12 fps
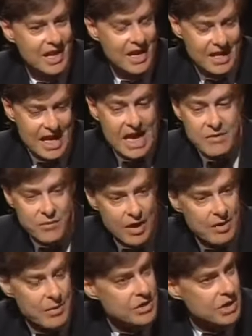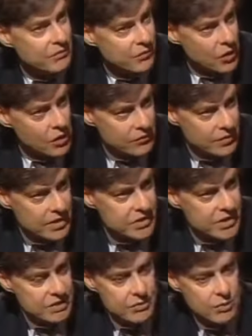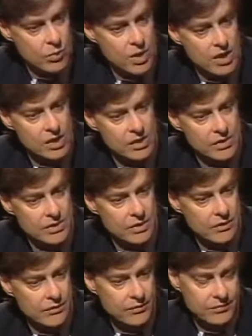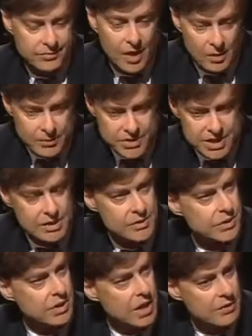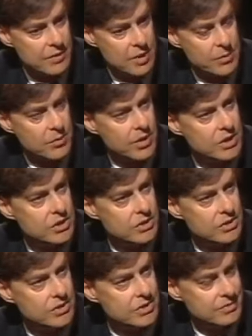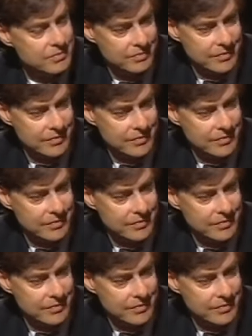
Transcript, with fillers: Again, very much involved in this secret world of arms deals and covert operations